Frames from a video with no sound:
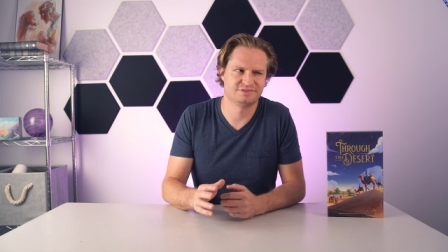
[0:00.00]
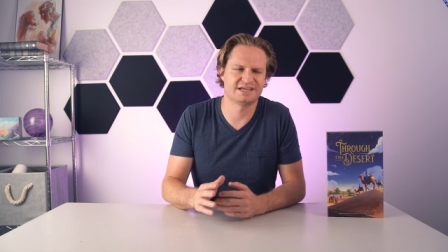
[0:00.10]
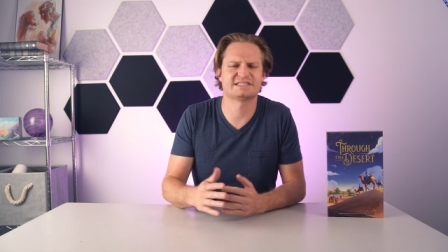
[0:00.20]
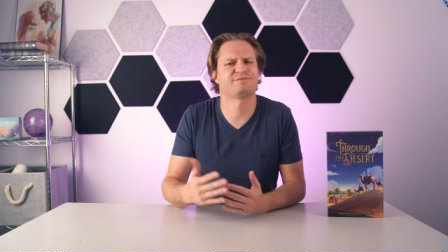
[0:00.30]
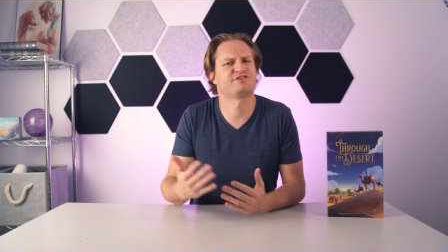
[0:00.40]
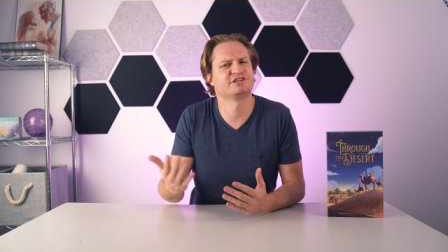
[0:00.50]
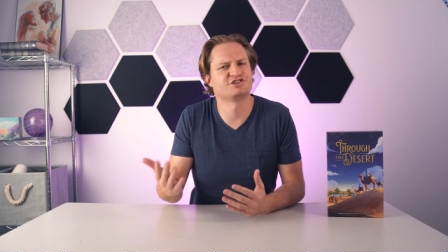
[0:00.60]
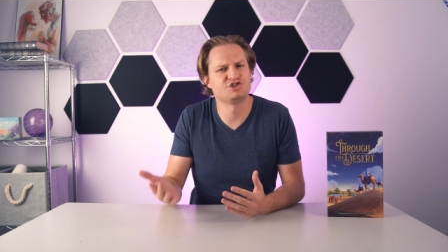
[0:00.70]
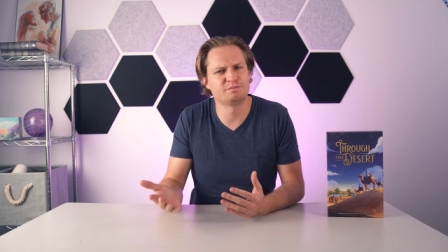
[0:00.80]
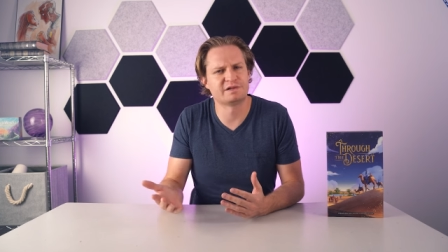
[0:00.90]
Except for in a
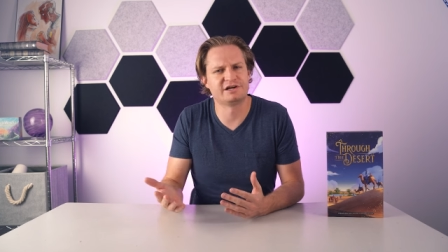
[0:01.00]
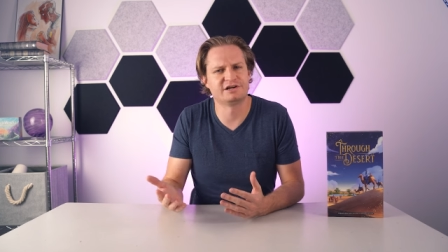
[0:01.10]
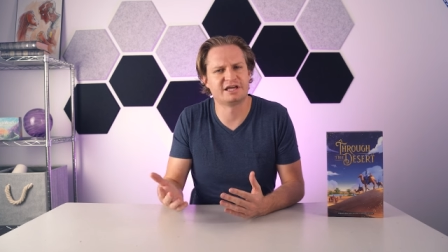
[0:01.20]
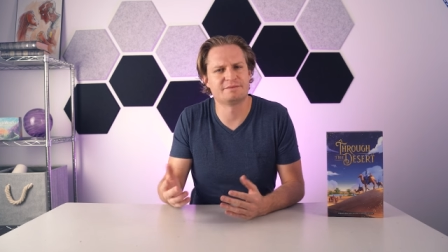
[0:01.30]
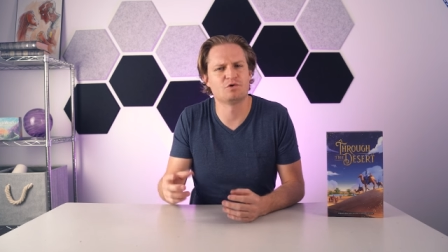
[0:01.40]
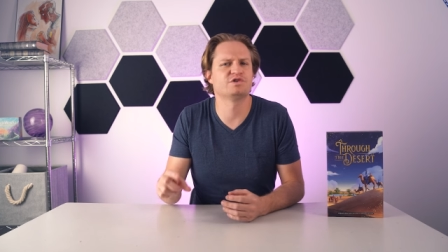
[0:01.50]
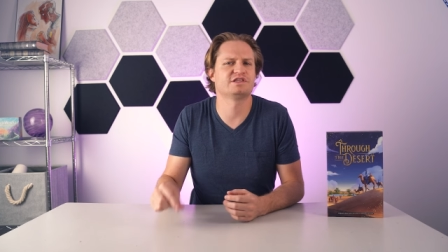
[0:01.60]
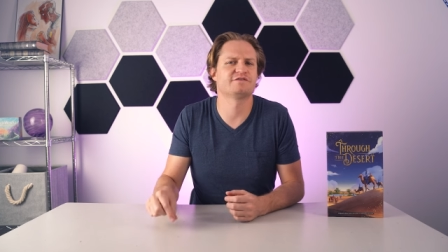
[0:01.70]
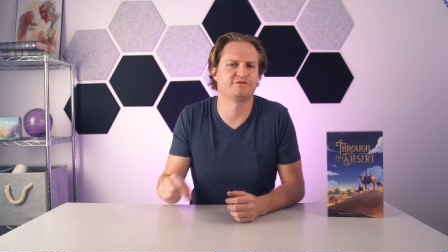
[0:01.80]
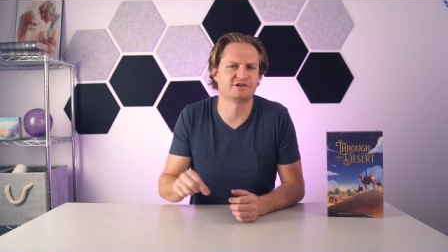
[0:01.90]
two-player game, only
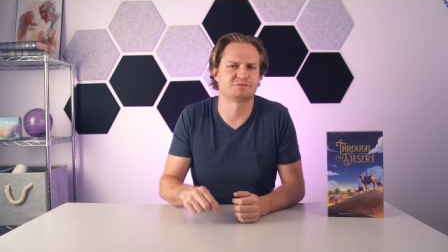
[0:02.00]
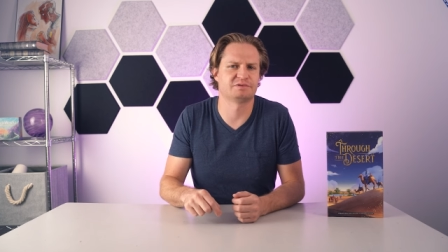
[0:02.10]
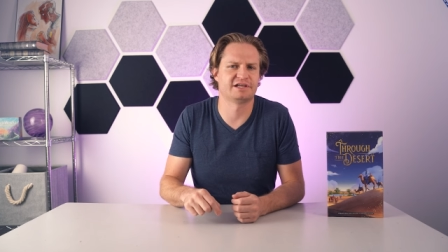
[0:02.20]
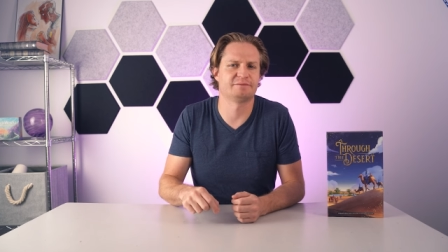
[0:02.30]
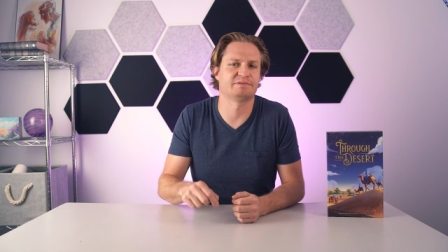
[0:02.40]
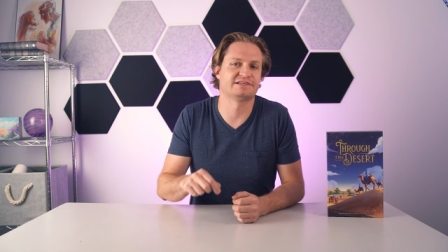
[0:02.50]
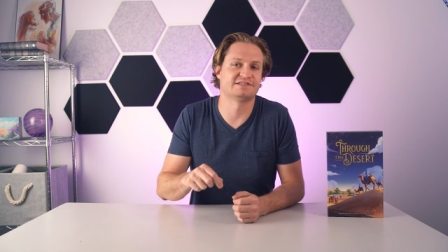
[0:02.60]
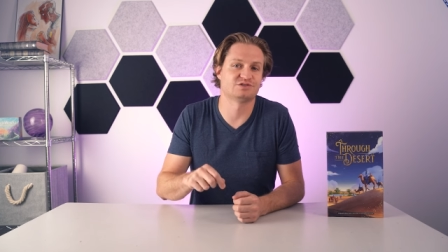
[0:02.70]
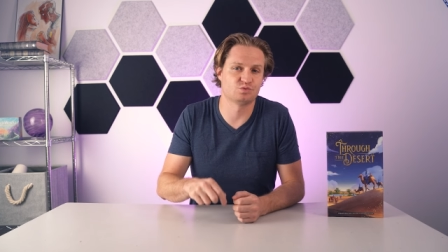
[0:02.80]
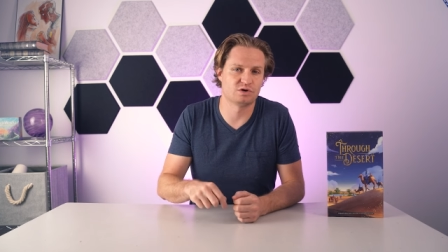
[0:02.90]
the first player
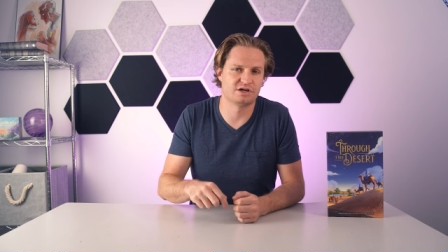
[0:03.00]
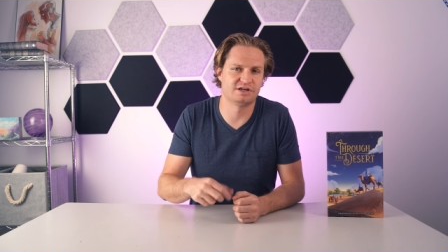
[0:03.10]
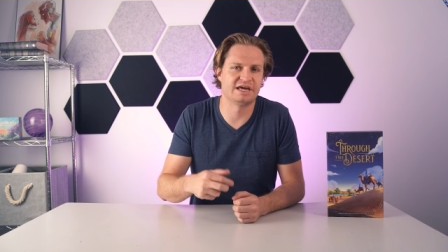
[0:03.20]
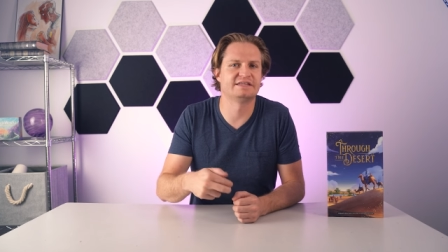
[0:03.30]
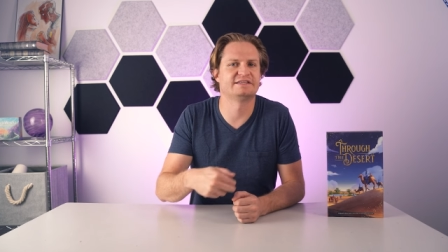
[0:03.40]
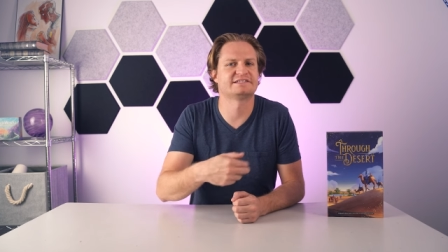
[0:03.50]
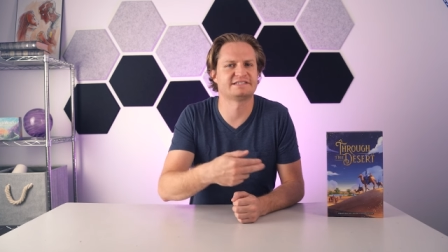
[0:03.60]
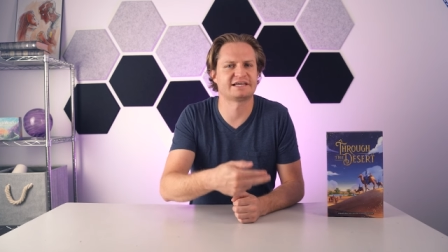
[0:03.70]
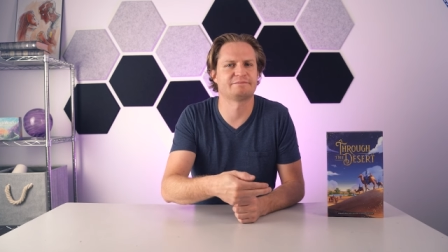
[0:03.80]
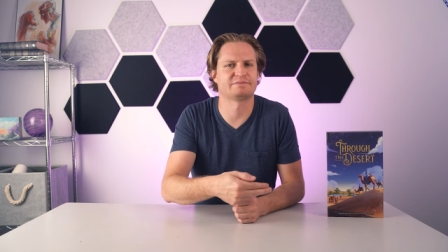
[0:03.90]
places one, and then the
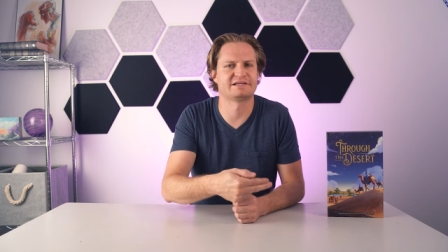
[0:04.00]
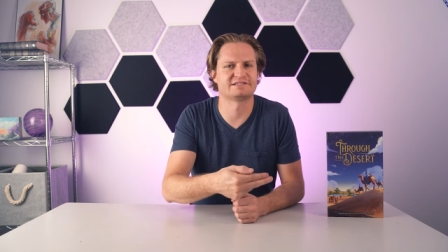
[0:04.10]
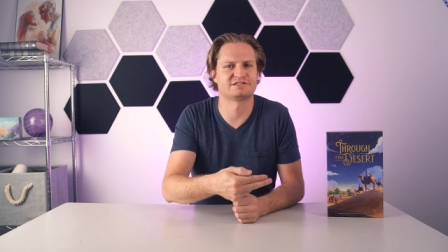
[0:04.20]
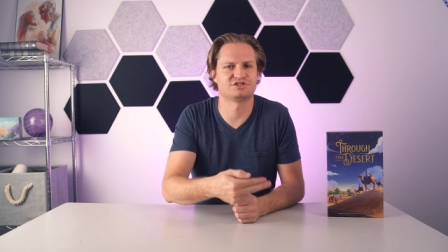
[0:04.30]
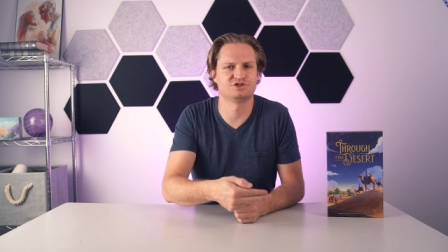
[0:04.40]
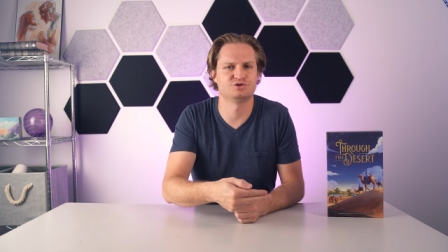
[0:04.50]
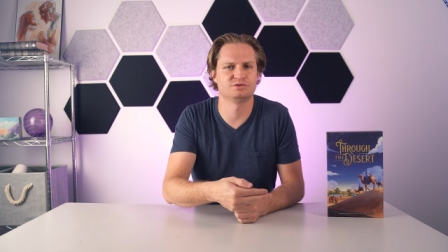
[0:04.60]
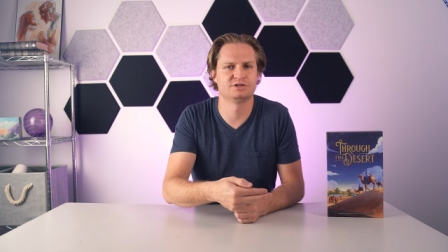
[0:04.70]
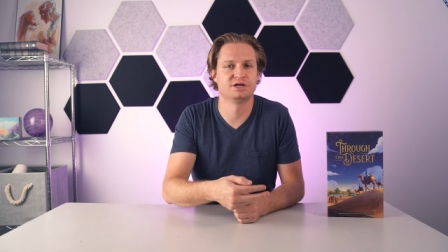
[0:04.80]
second places two.